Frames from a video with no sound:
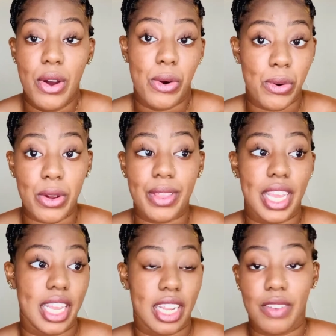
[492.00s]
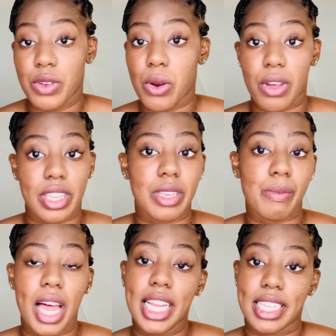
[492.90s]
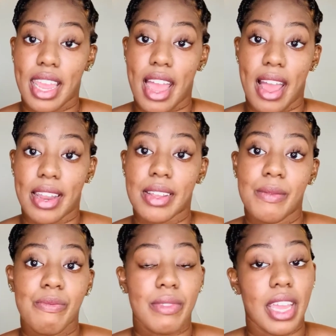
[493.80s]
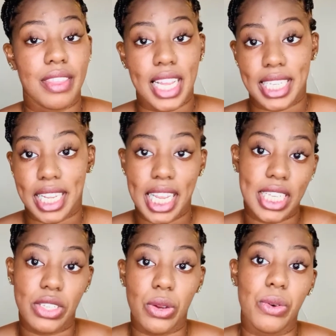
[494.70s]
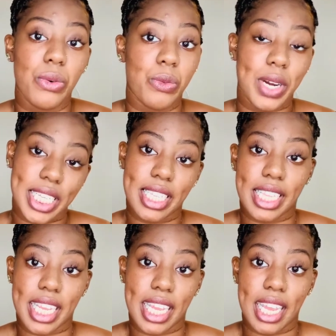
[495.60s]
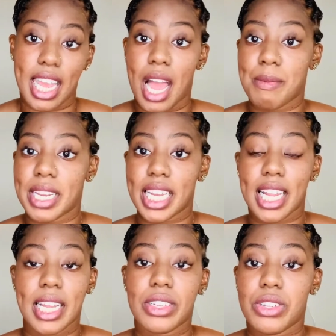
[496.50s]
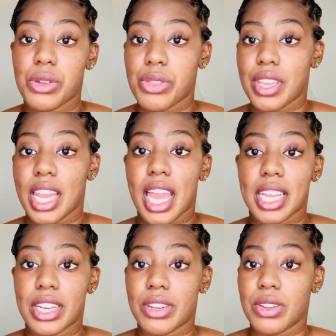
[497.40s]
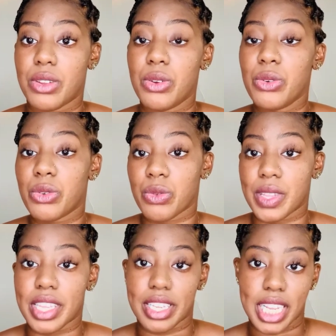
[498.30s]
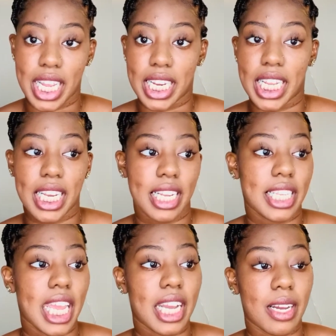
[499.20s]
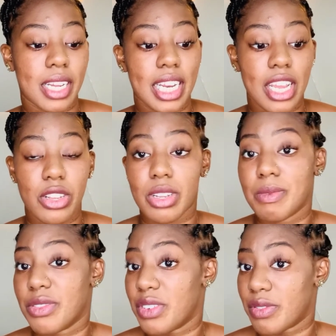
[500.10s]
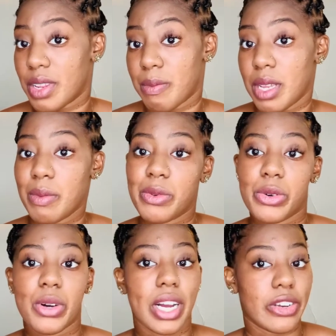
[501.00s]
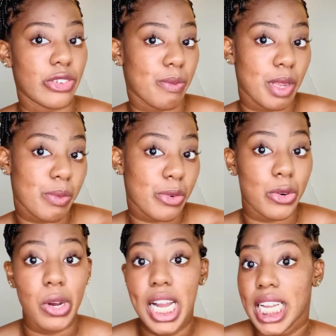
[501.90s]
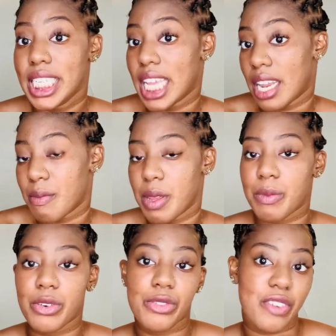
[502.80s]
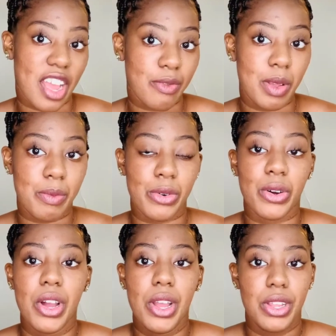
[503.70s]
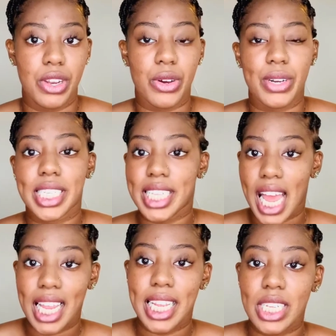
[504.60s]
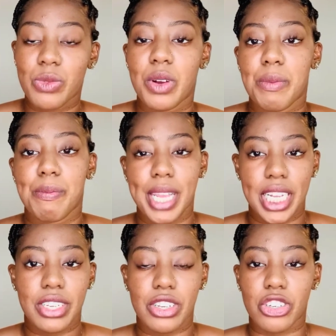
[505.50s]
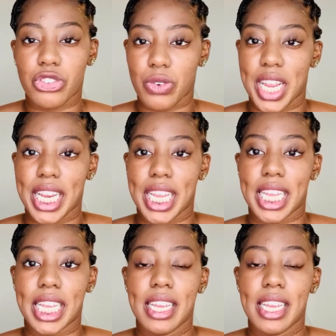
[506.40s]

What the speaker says: Or they can give you all the supplies I had, and that's a kit. So what's in the kit? How many clients do you think I could use with this kit? Can I use up to 50 people, 100 people, 10 people, 5 people? Because that is what makes your training